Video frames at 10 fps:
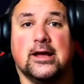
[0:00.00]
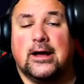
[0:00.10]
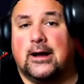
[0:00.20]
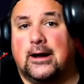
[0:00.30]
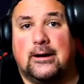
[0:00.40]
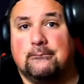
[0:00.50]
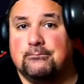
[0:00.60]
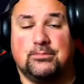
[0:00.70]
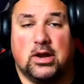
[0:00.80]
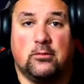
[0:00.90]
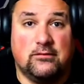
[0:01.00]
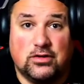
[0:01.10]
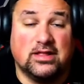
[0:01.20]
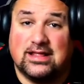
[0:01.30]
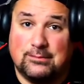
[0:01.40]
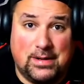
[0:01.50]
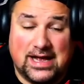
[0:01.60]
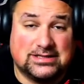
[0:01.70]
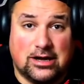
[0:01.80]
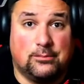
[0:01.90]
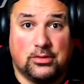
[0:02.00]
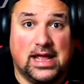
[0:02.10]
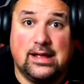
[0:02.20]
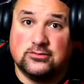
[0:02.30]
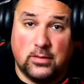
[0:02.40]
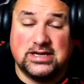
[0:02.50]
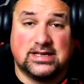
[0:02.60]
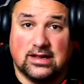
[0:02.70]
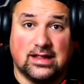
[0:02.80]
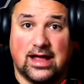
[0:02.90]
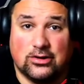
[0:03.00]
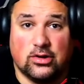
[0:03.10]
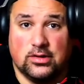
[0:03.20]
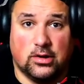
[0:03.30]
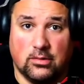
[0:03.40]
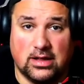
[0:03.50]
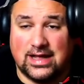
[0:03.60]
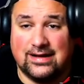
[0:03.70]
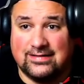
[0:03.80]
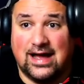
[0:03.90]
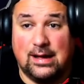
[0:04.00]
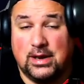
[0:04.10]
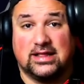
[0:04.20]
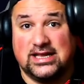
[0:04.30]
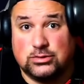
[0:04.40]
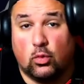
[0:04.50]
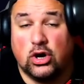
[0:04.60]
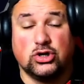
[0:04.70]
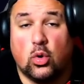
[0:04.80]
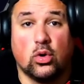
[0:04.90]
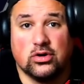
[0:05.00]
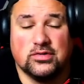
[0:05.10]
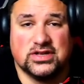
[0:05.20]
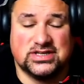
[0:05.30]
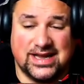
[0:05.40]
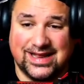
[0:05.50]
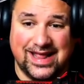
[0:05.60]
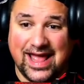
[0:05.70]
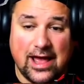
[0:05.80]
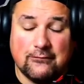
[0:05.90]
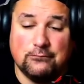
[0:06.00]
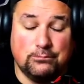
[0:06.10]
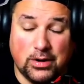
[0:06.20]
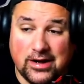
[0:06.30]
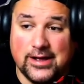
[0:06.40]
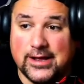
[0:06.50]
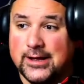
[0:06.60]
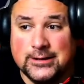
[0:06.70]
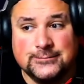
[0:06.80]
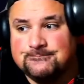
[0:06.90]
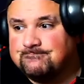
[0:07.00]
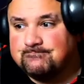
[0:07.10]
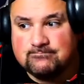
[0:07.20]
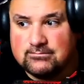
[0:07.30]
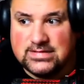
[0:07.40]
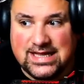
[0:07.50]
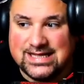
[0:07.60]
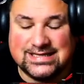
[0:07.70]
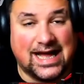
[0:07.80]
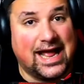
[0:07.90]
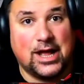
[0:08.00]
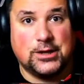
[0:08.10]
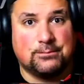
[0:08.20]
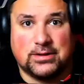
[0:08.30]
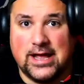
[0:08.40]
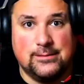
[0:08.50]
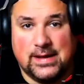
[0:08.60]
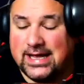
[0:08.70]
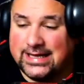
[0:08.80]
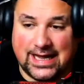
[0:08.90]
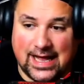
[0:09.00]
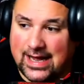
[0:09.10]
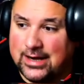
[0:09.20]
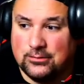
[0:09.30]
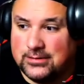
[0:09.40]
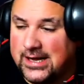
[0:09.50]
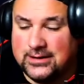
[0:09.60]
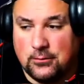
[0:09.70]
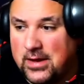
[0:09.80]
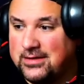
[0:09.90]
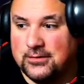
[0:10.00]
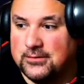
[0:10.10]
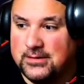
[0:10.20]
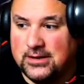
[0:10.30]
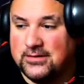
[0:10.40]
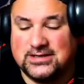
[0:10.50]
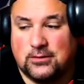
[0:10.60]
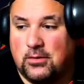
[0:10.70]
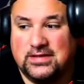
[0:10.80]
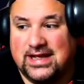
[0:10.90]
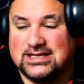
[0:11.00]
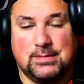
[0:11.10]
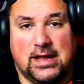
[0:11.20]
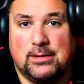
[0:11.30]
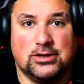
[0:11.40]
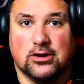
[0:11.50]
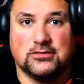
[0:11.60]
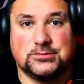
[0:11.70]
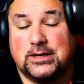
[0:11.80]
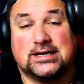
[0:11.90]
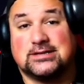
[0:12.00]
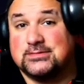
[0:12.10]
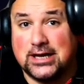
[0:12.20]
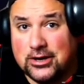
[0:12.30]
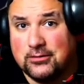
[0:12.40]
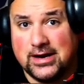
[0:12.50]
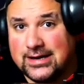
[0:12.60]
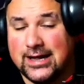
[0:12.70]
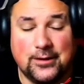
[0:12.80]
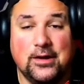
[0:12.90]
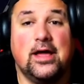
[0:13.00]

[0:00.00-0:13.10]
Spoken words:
You know, we've done that the past couple games, wasted a lot of time in at least one quarter in the second half, but it's not how you play, man. Like I don't like the way they're, you know, that's the one thing that's making me nervous because I'm telling you right now,